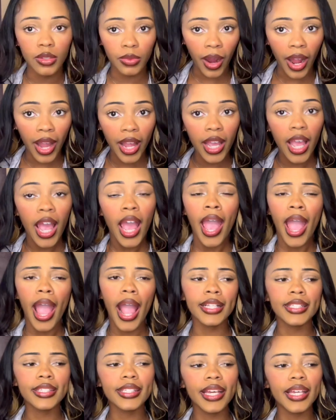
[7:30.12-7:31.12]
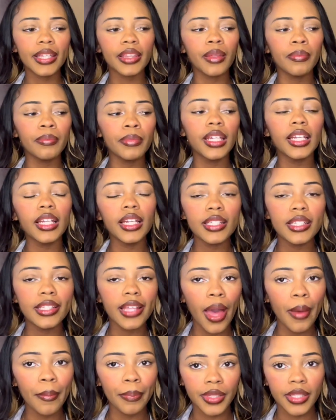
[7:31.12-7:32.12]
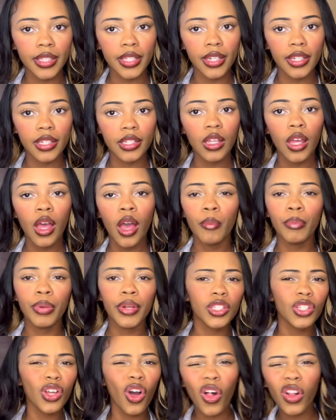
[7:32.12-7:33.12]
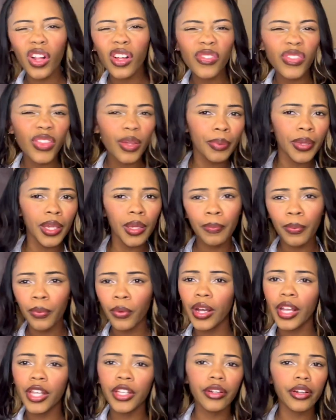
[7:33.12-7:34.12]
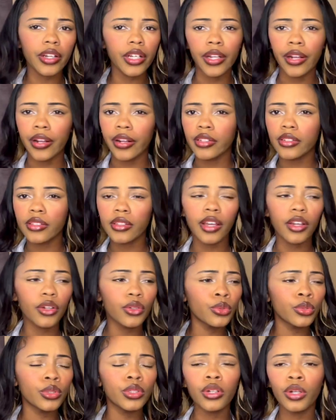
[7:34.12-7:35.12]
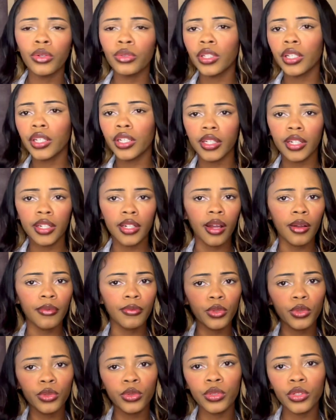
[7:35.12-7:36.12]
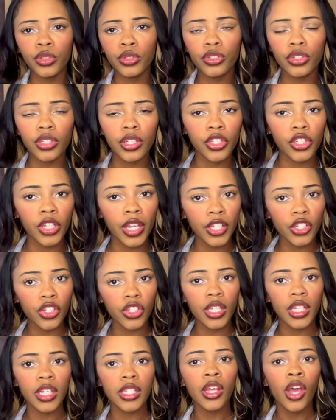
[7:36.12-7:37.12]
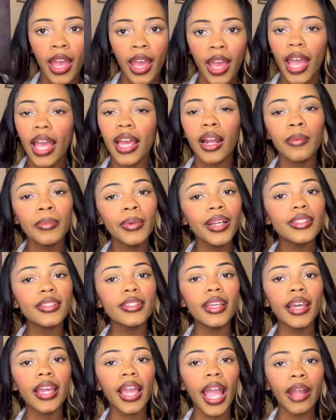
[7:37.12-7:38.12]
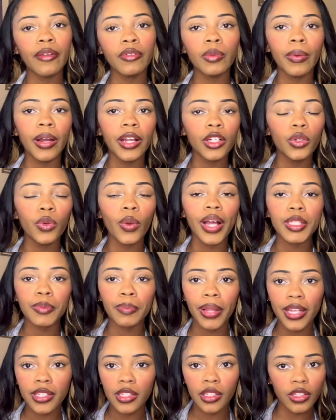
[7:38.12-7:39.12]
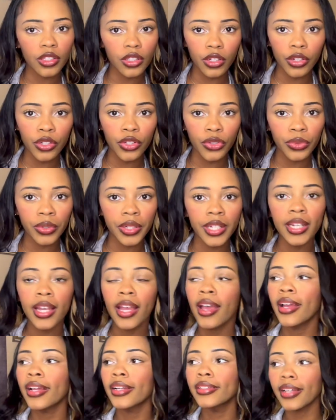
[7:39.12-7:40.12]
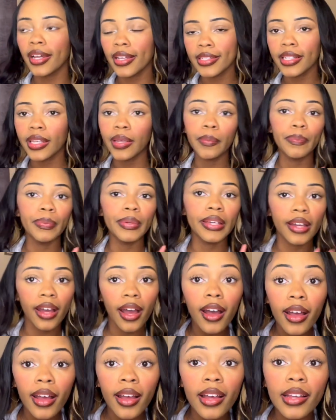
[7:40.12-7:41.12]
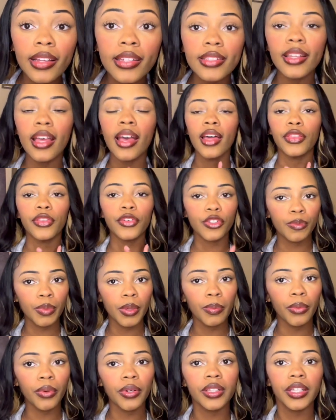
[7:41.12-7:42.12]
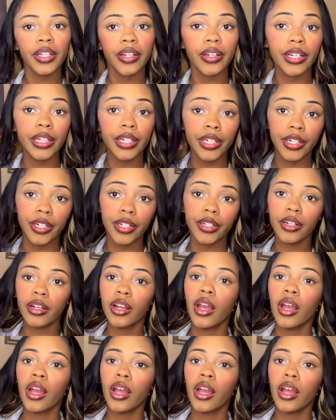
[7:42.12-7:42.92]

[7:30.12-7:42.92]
right? It's like the media is the impetus, but it's all of the people in your ears. Like, ooh, you don't look good enough. Ooh, you should have changed this. And I'm not saying everybody who has plastic surgery does it because there's people in their ear.